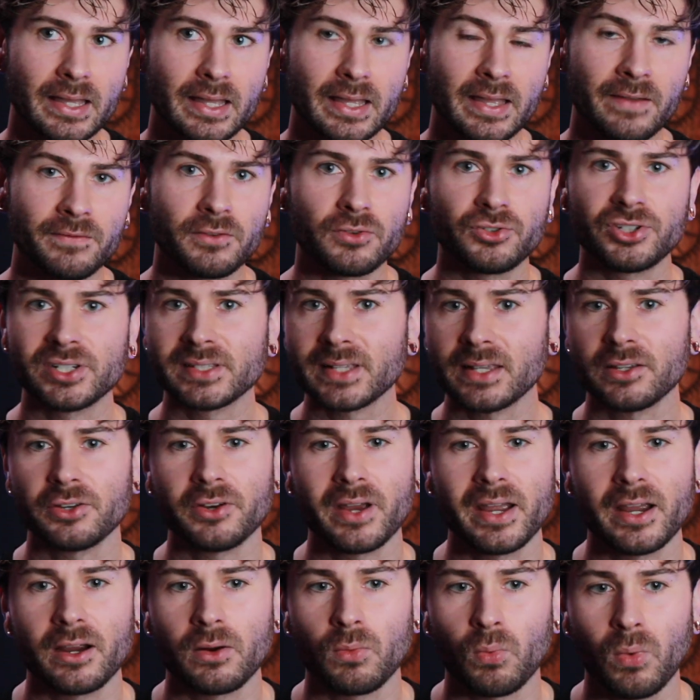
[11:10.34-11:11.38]
if you just get your
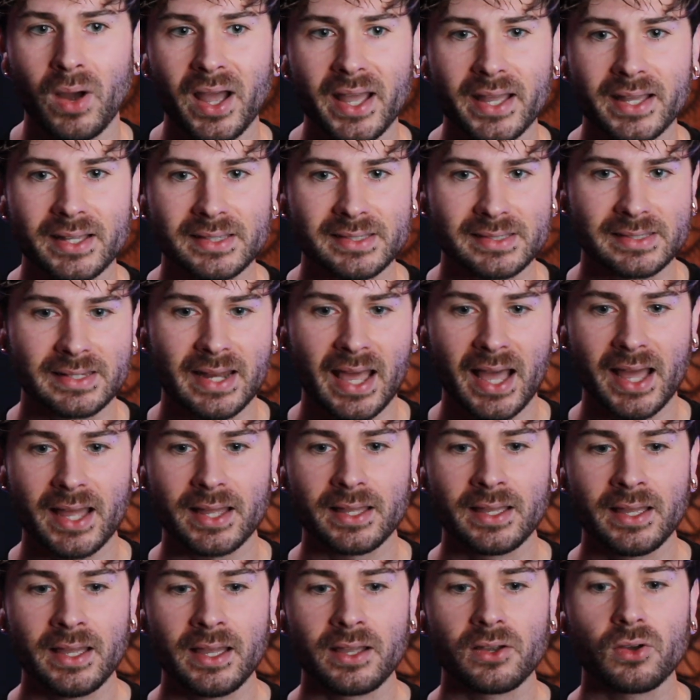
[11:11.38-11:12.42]
hair wet, it's
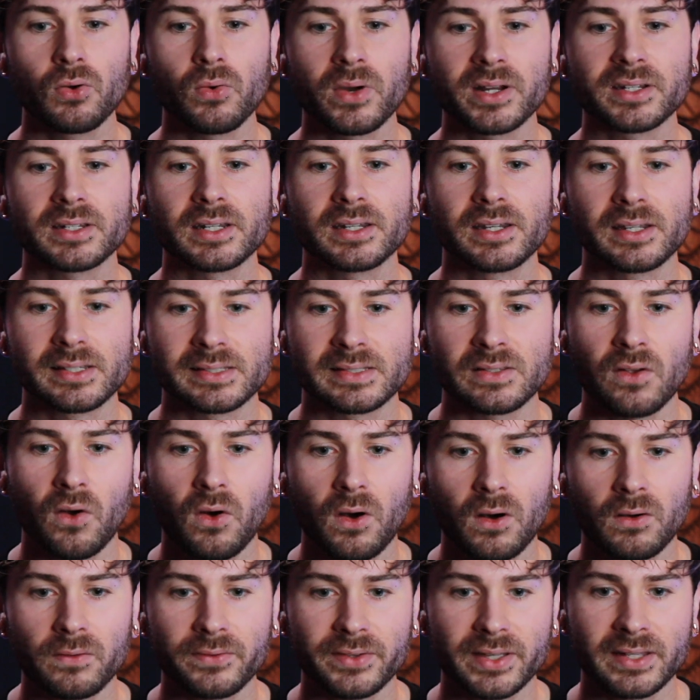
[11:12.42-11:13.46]
not going to
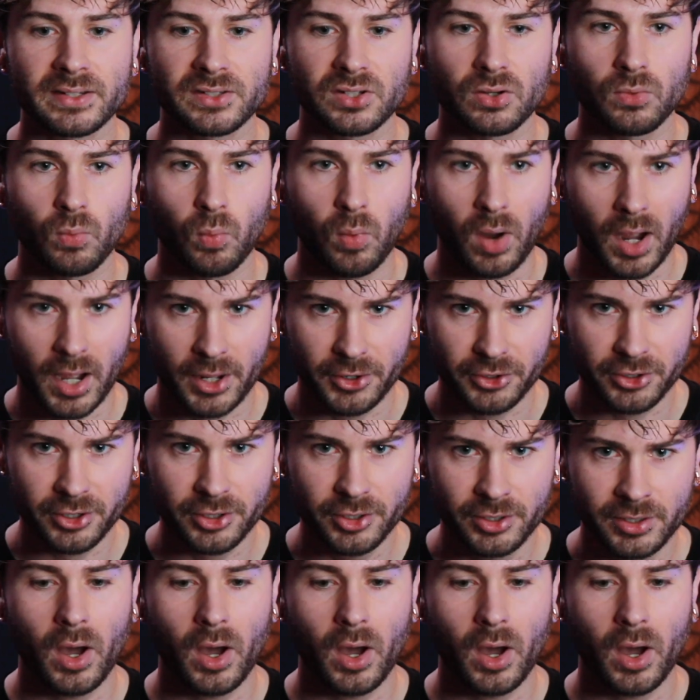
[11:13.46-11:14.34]
dissolve into water.